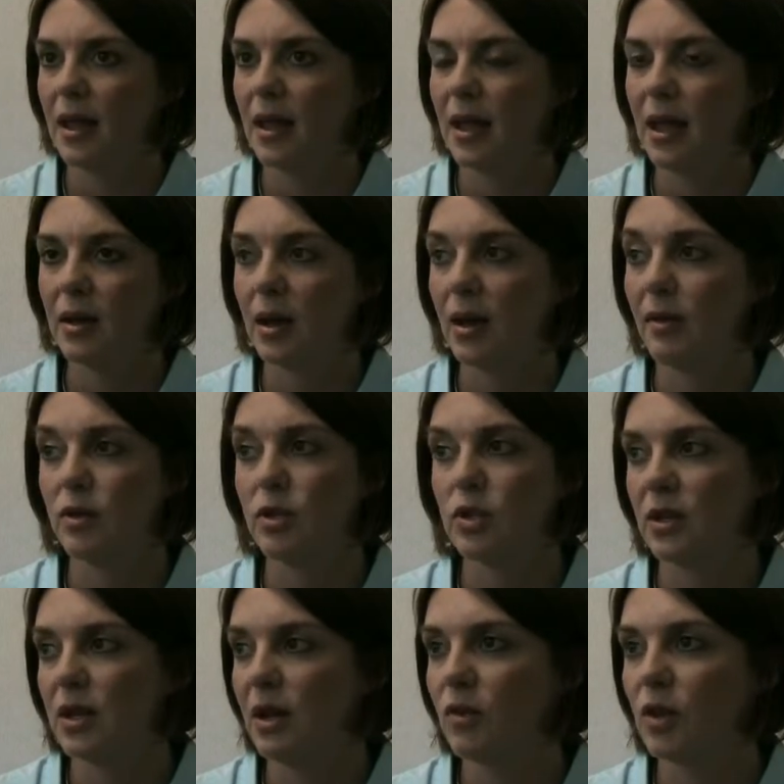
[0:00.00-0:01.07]
And
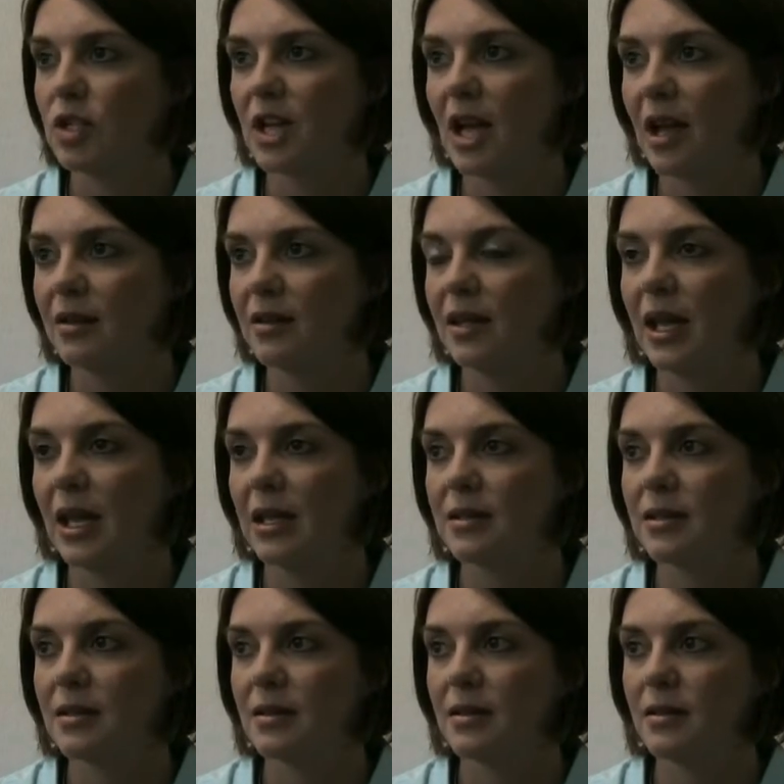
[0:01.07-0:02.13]
should every child
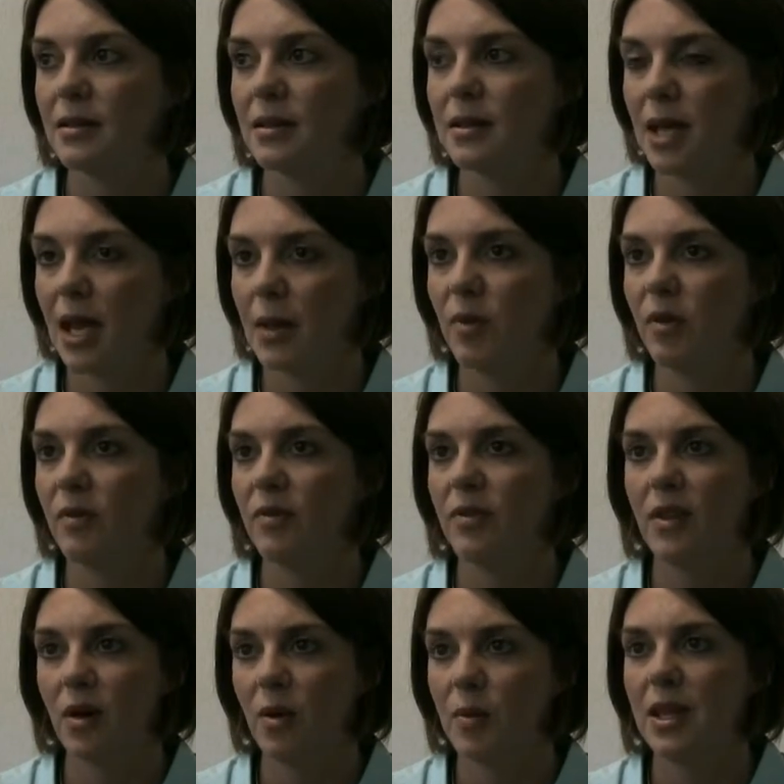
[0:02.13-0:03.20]
get the type of
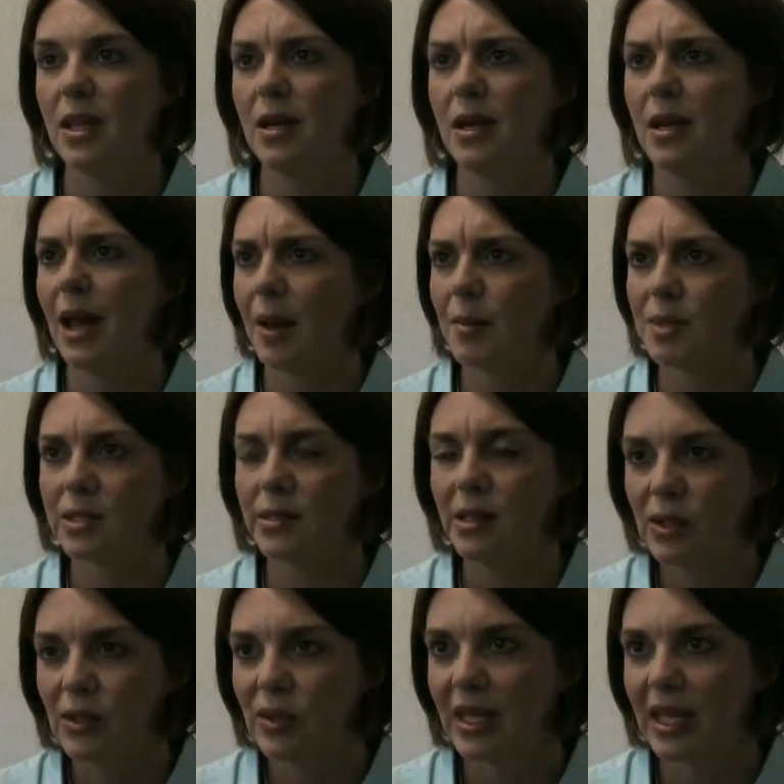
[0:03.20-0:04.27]
therapy they need?
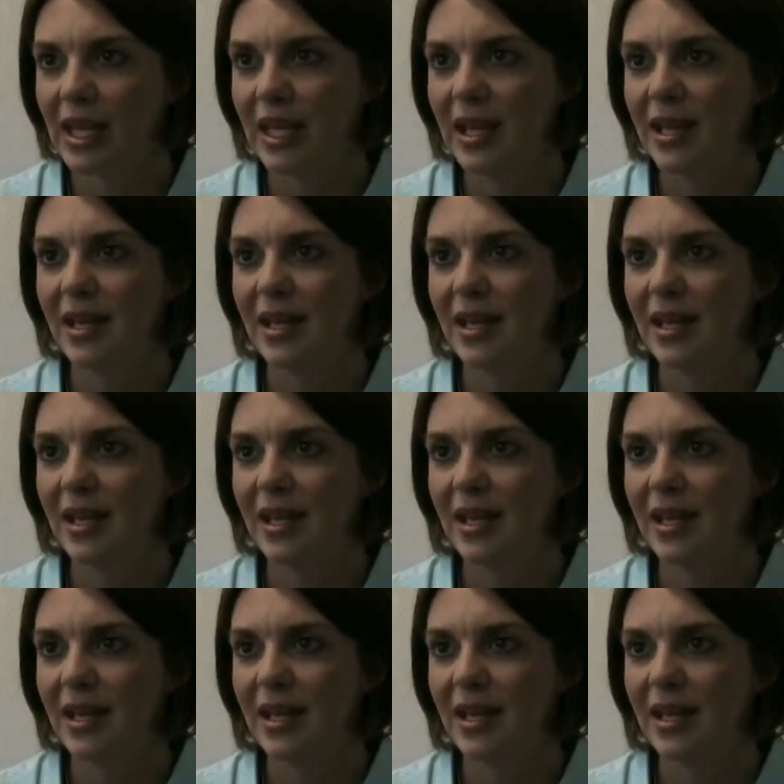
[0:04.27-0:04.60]
Absolutely.